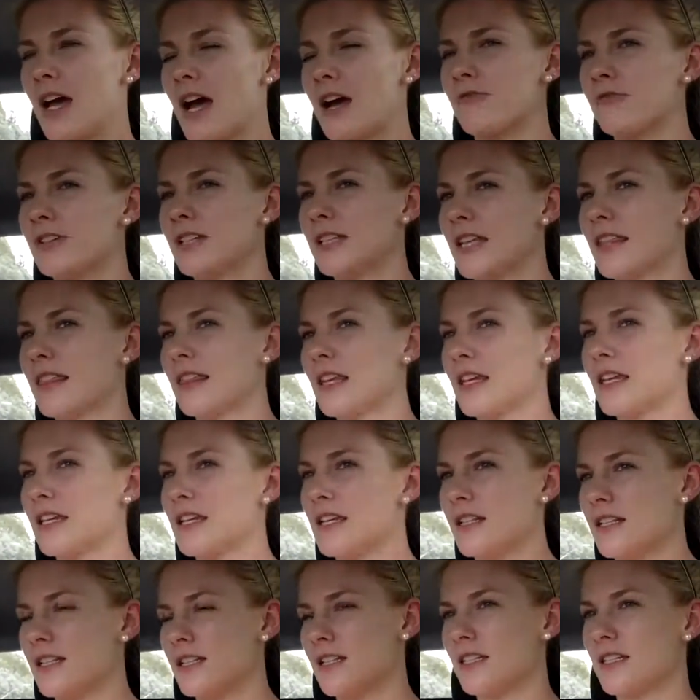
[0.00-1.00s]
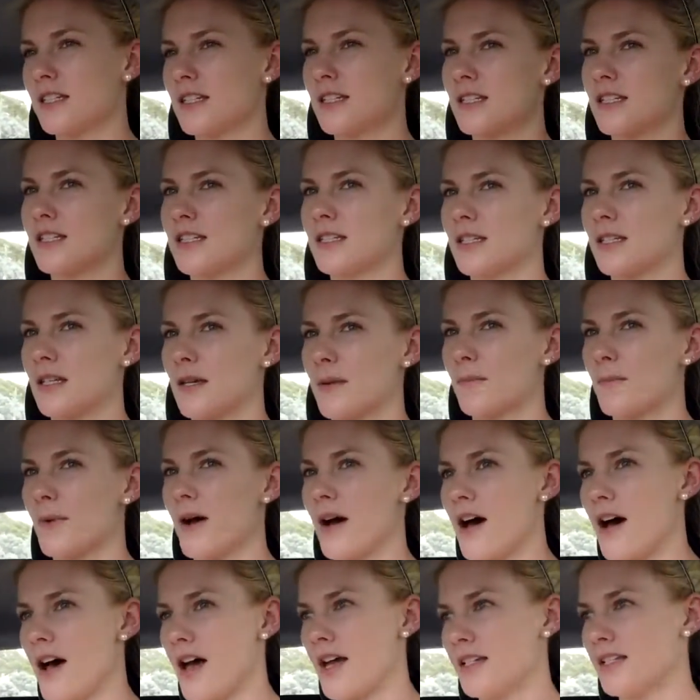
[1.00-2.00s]
I really think it's
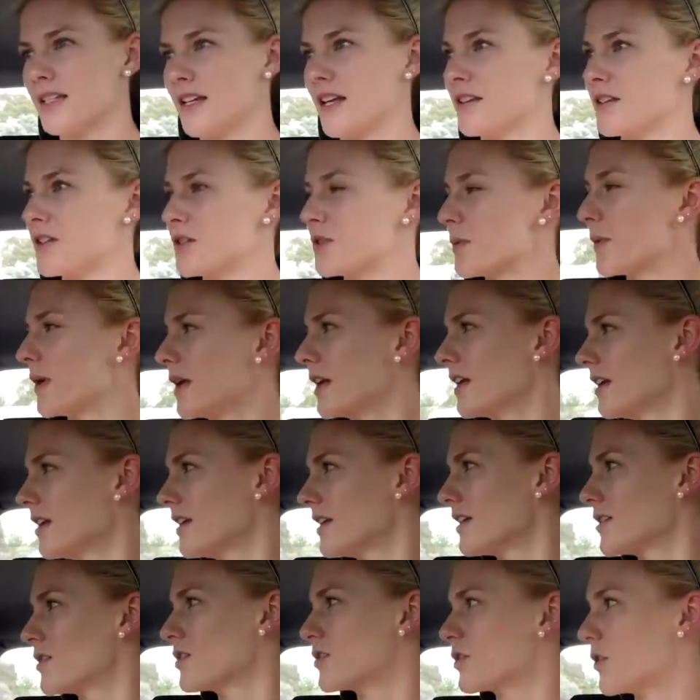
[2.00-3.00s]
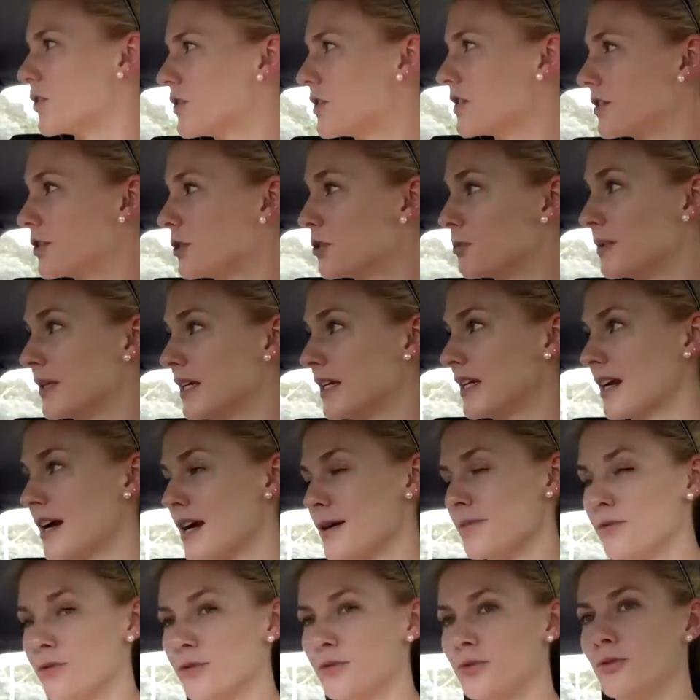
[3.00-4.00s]
my ten to twenty. So still being
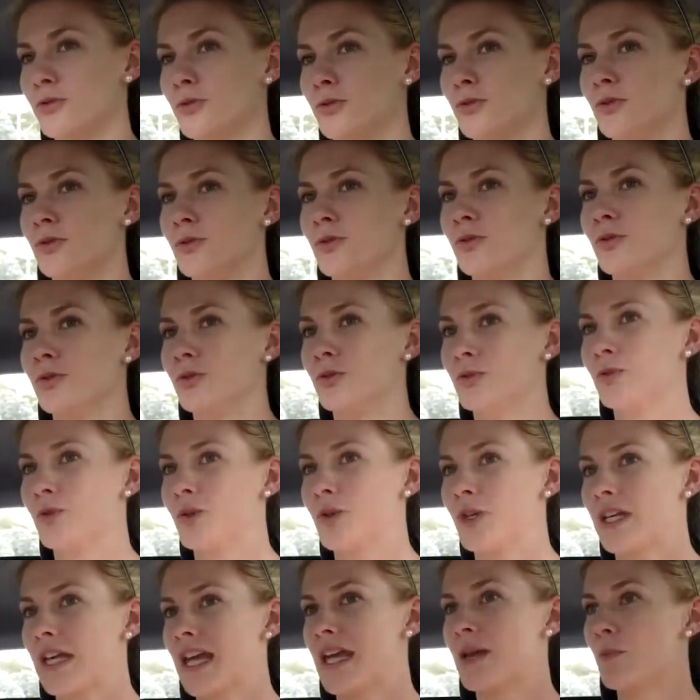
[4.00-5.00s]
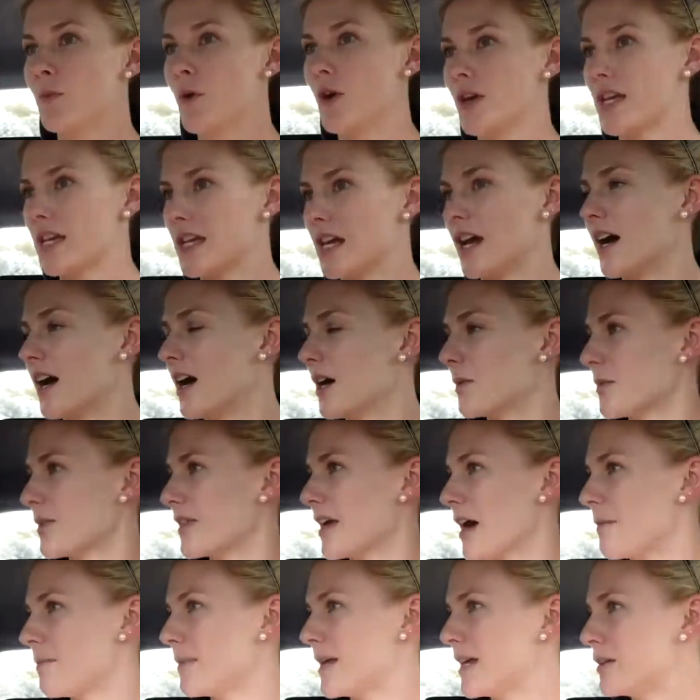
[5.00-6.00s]
able to keep working hard
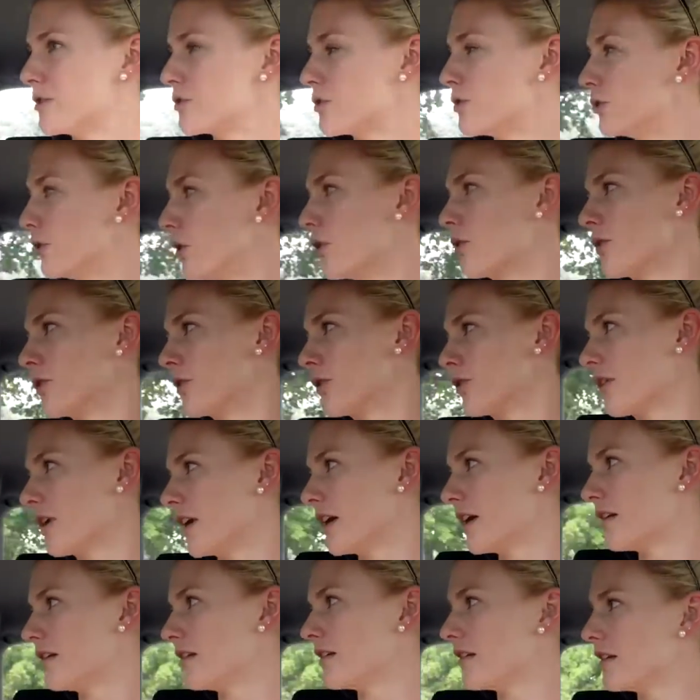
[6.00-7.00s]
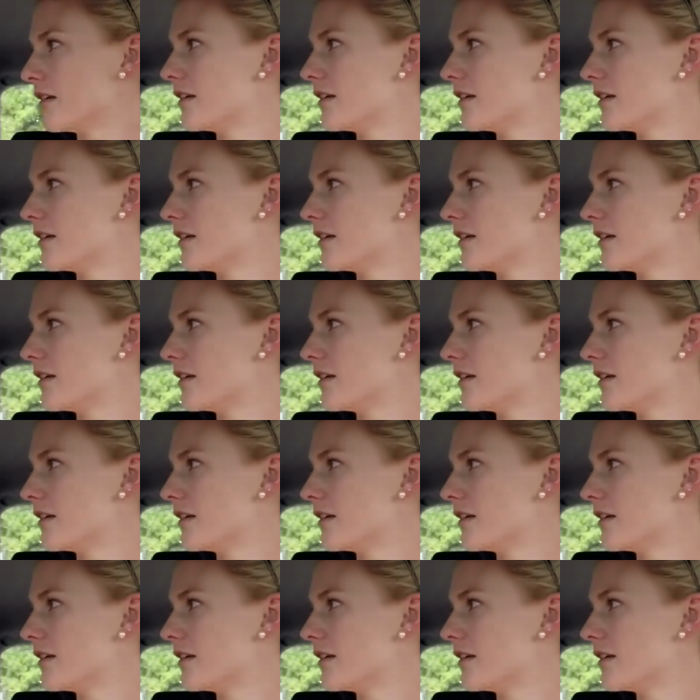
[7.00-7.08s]
without being too long on the ground.